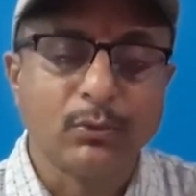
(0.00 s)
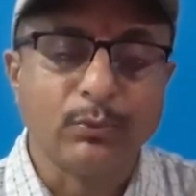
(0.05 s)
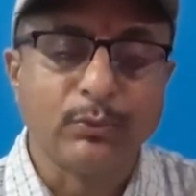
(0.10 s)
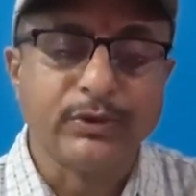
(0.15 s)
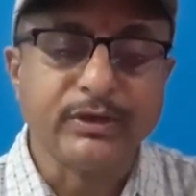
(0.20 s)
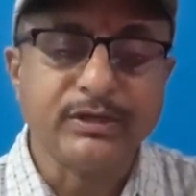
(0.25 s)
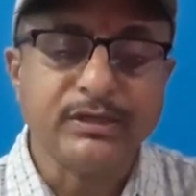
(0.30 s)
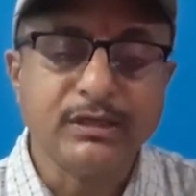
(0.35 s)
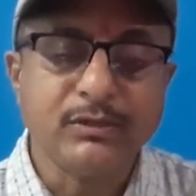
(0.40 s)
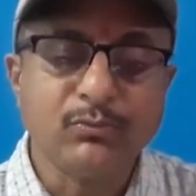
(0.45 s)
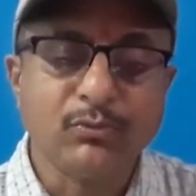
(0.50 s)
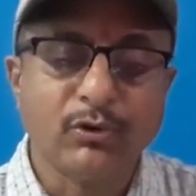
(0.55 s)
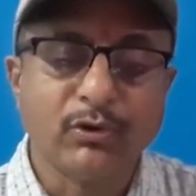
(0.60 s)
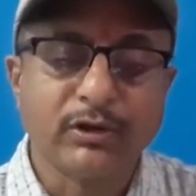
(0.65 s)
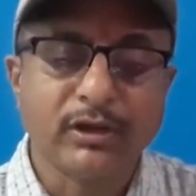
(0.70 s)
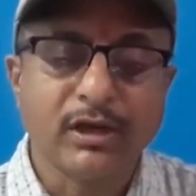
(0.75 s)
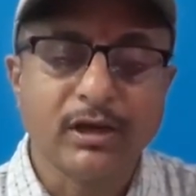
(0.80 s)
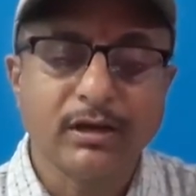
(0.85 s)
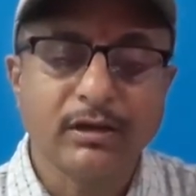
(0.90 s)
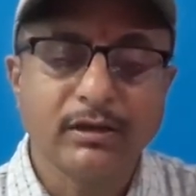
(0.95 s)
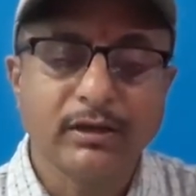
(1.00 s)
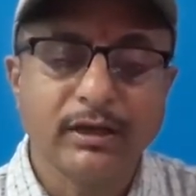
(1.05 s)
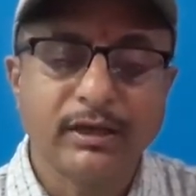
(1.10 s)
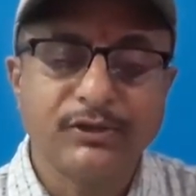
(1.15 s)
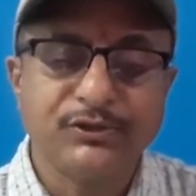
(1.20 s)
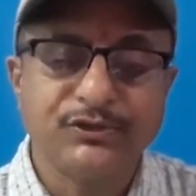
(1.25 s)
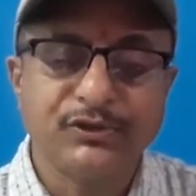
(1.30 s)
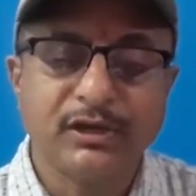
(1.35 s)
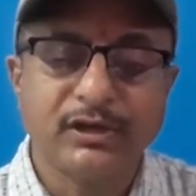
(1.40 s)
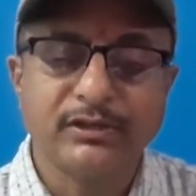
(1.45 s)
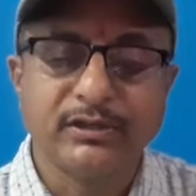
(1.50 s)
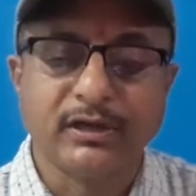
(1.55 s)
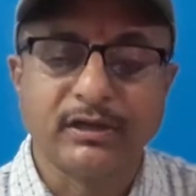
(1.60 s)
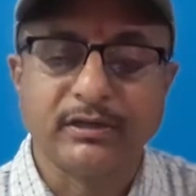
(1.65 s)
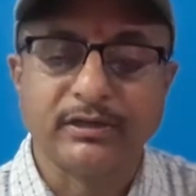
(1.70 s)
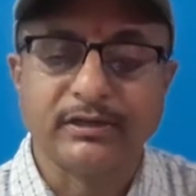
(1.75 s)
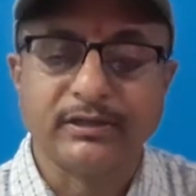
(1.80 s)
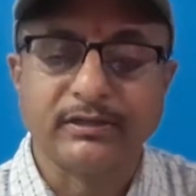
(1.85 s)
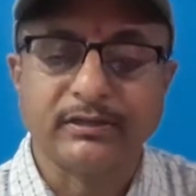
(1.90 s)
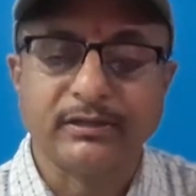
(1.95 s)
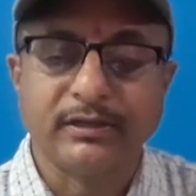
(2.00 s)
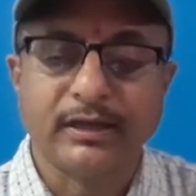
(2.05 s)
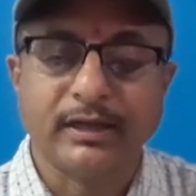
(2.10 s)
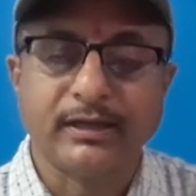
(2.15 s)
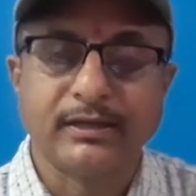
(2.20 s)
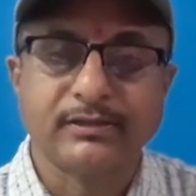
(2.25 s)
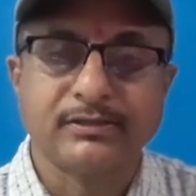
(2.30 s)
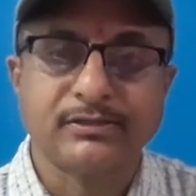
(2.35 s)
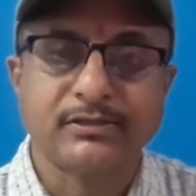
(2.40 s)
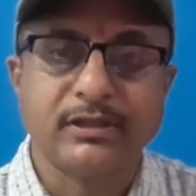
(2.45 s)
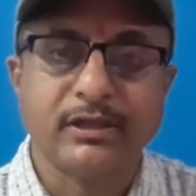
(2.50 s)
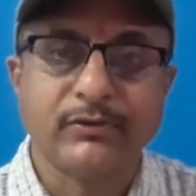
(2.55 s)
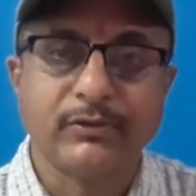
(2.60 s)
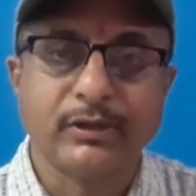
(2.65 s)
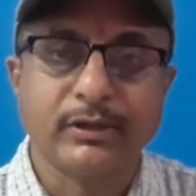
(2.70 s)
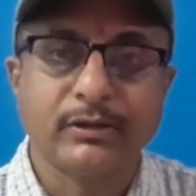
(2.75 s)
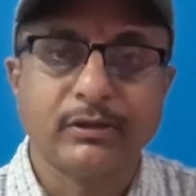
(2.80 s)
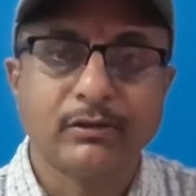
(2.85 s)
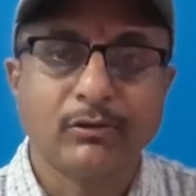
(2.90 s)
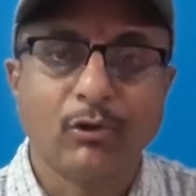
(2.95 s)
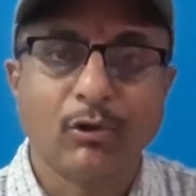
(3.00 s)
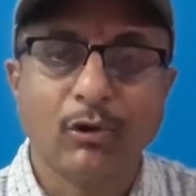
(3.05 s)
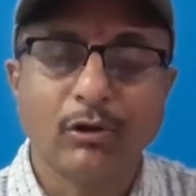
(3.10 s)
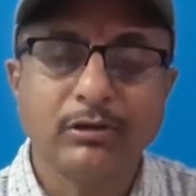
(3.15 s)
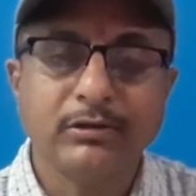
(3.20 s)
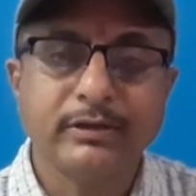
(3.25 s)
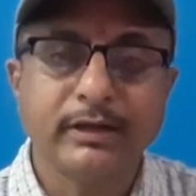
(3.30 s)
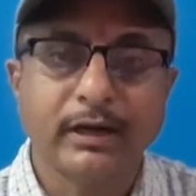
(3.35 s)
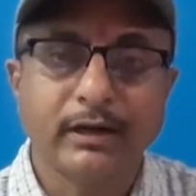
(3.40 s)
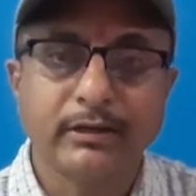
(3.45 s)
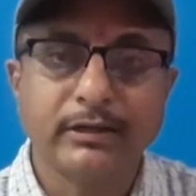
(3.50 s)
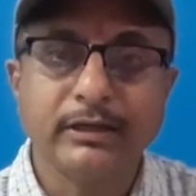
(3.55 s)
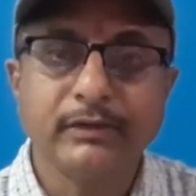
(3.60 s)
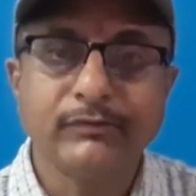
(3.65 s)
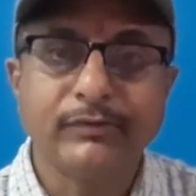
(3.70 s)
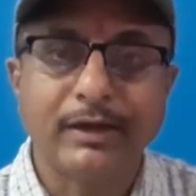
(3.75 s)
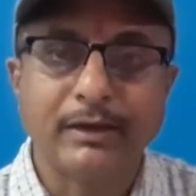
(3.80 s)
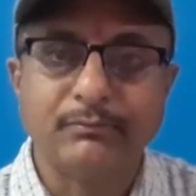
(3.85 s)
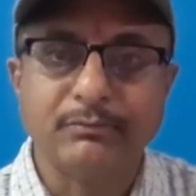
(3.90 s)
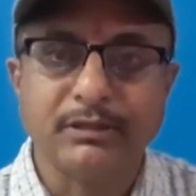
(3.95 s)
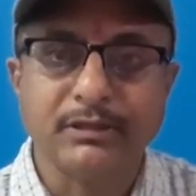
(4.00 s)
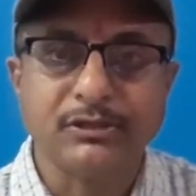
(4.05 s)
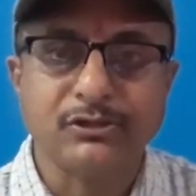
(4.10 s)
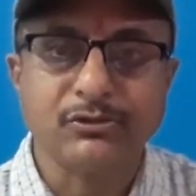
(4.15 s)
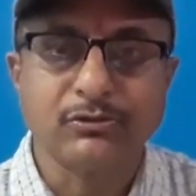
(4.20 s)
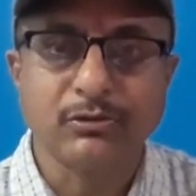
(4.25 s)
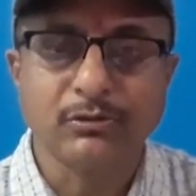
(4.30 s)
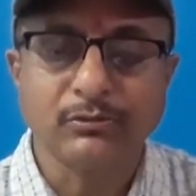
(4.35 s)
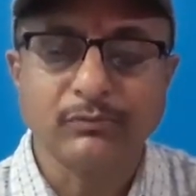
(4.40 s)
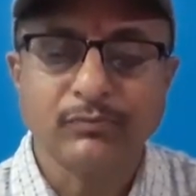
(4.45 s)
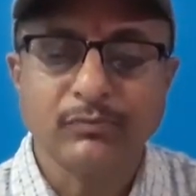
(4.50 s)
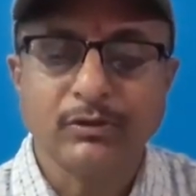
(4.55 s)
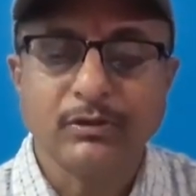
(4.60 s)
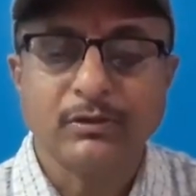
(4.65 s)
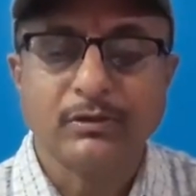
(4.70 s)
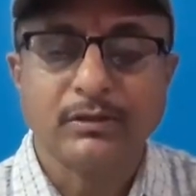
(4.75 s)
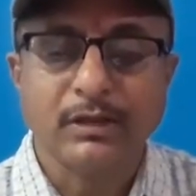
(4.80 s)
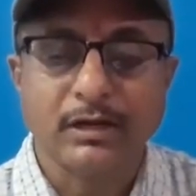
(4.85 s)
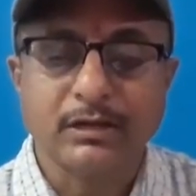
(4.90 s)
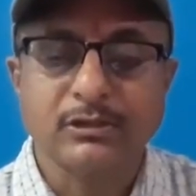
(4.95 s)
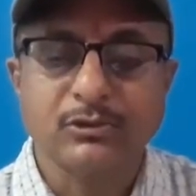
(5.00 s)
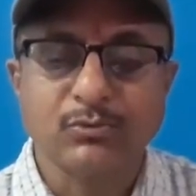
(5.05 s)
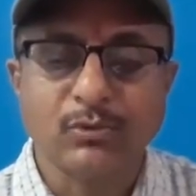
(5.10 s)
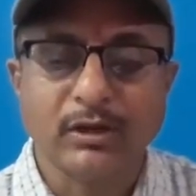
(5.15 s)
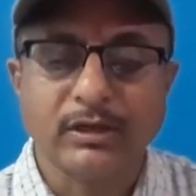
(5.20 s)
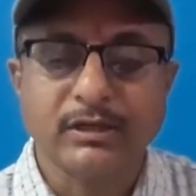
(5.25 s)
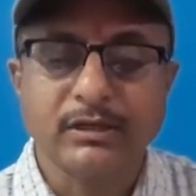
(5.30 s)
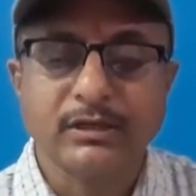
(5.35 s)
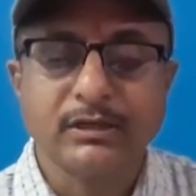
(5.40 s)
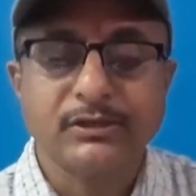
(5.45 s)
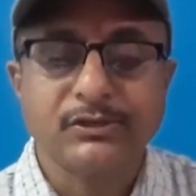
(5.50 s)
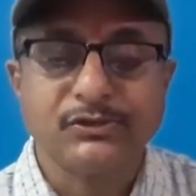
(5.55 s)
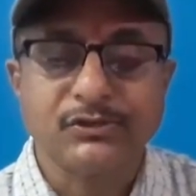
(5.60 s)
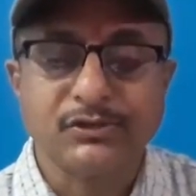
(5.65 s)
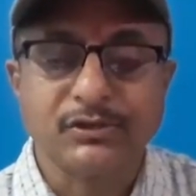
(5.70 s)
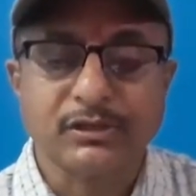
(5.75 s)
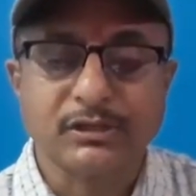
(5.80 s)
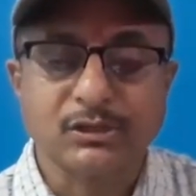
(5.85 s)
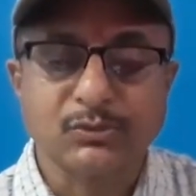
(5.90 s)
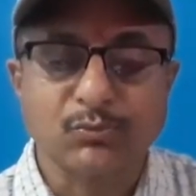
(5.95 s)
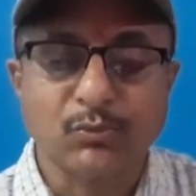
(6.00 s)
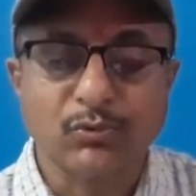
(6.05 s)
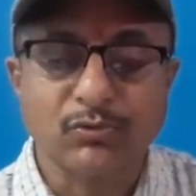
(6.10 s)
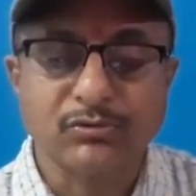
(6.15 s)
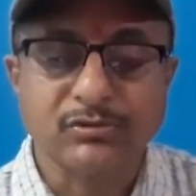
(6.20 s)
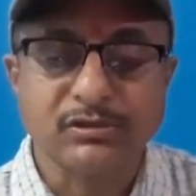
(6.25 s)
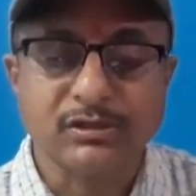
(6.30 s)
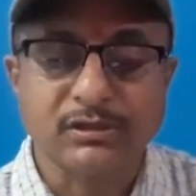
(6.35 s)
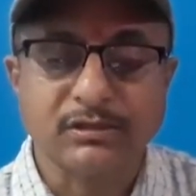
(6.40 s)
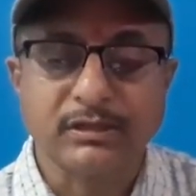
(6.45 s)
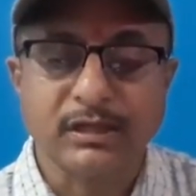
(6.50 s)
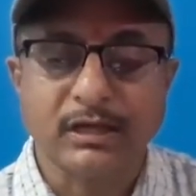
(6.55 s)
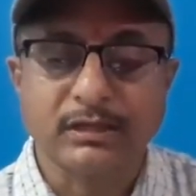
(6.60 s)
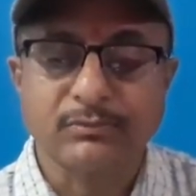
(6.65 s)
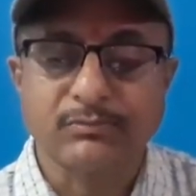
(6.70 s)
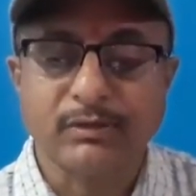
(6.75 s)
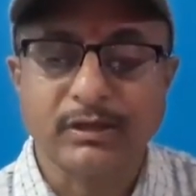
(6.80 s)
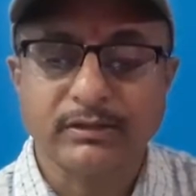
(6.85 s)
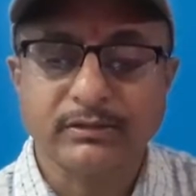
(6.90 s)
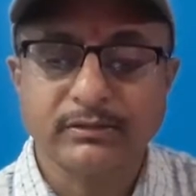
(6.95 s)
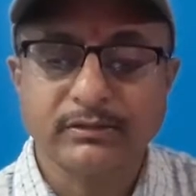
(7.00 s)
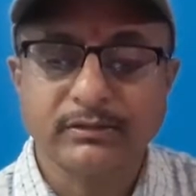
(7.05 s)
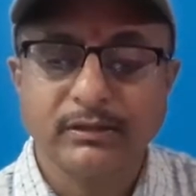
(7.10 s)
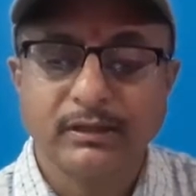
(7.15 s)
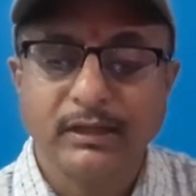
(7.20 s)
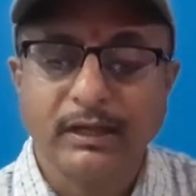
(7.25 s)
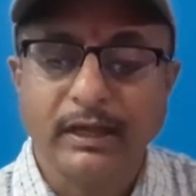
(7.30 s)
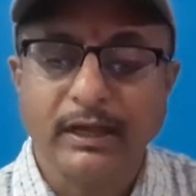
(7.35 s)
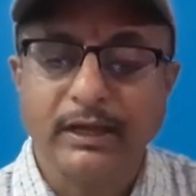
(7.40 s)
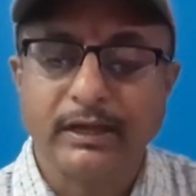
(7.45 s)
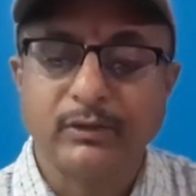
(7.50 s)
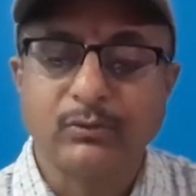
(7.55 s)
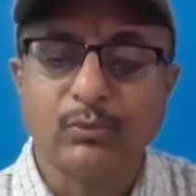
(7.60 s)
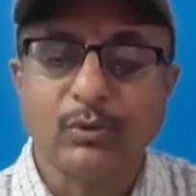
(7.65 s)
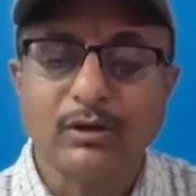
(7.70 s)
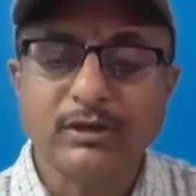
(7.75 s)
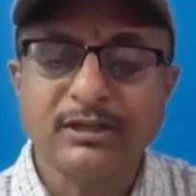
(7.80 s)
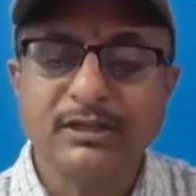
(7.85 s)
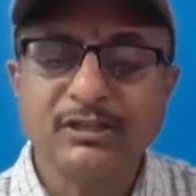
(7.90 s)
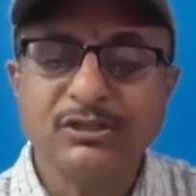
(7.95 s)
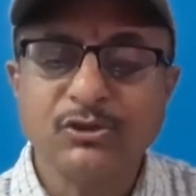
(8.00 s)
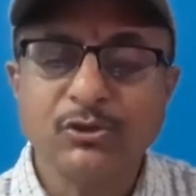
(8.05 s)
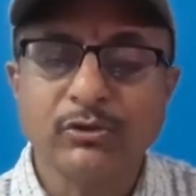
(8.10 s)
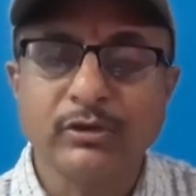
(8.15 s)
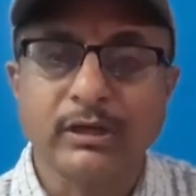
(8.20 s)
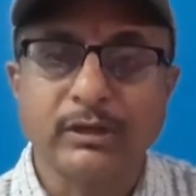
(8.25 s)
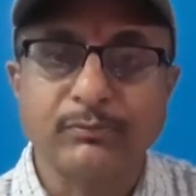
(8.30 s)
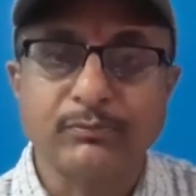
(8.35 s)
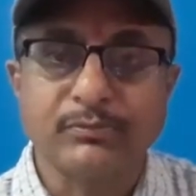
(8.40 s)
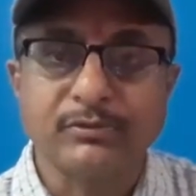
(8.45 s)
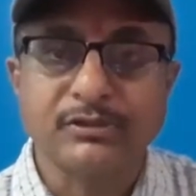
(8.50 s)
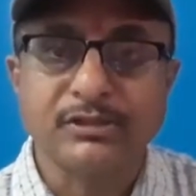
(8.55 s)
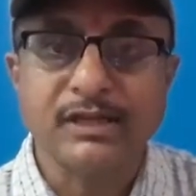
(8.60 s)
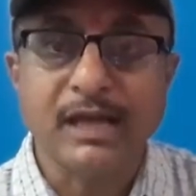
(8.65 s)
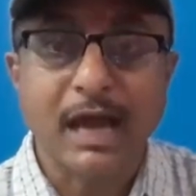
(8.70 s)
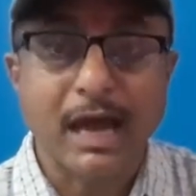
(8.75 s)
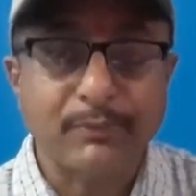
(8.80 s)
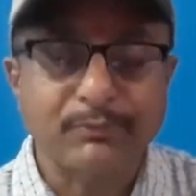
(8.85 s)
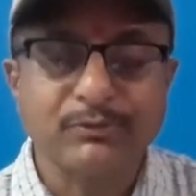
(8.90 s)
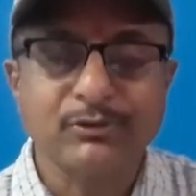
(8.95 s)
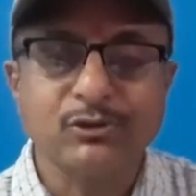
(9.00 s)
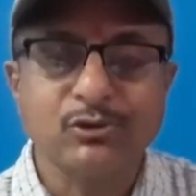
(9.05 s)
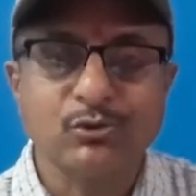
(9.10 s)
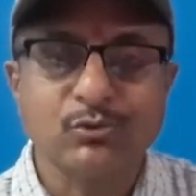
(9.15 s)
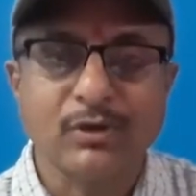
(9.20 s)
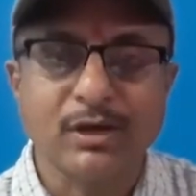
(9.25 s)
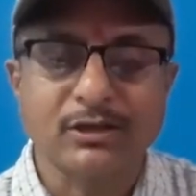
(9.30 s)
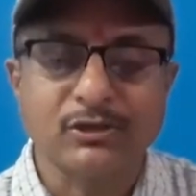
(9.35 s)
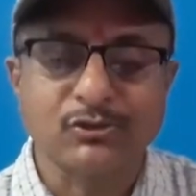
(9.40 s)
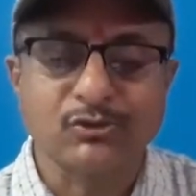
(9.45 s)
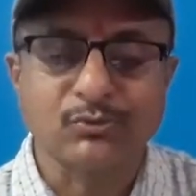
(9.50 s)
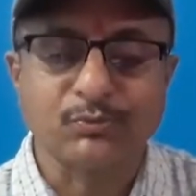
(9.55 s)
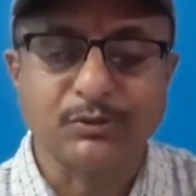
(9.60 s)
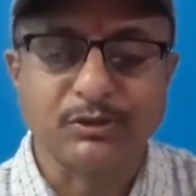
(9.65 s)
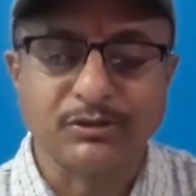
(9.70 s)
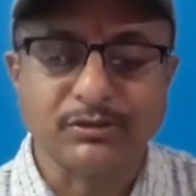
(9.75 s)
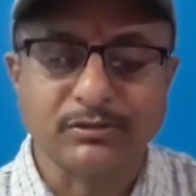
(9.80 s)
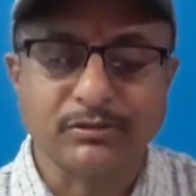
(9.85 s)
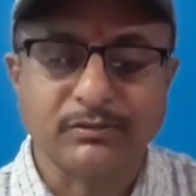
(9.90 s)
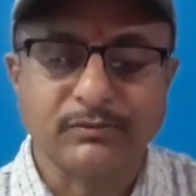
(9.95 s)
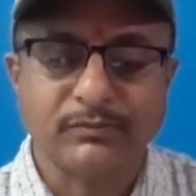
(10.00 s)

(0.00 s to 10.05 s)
Wendy, Moira, Angela, darling, as they were all darling families, you know. That is why she responds in that manner. And what is your name? She happens to ask to Peter.